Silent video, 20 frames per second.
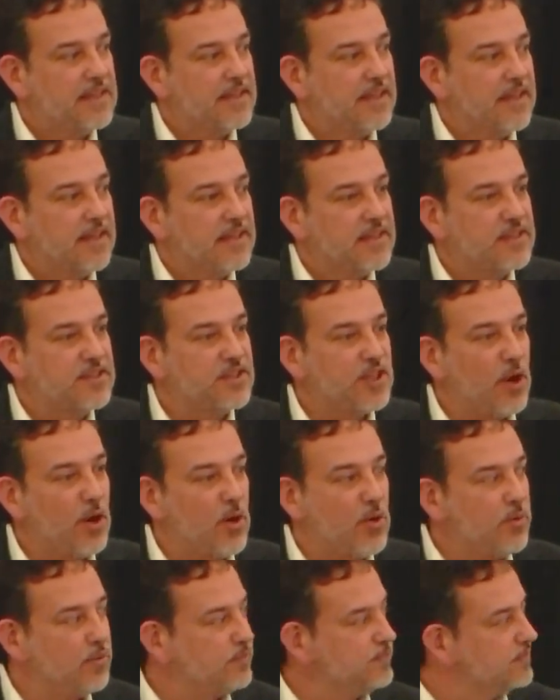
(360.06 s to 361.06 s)

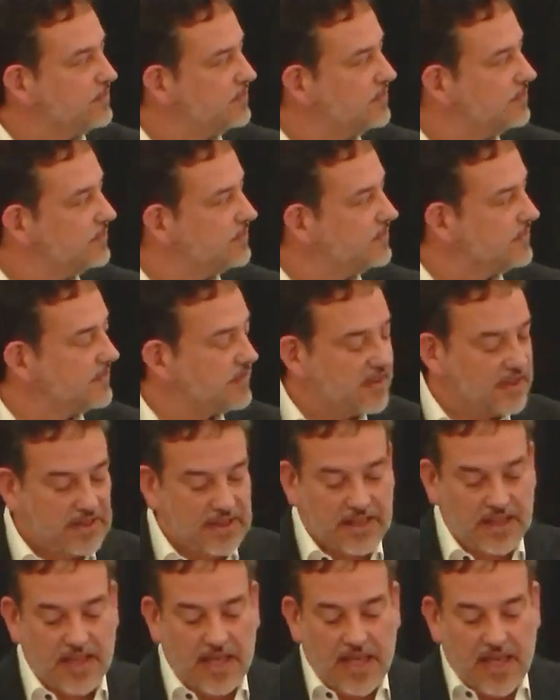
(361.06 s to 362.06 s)
So,
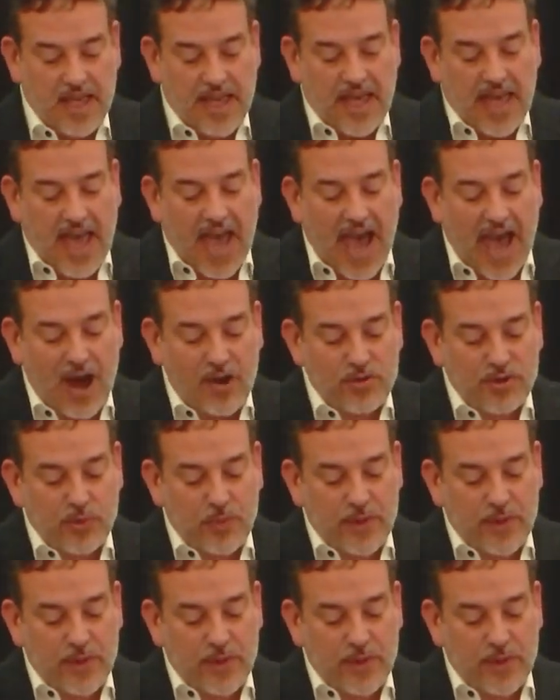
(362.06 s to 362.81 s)
how do we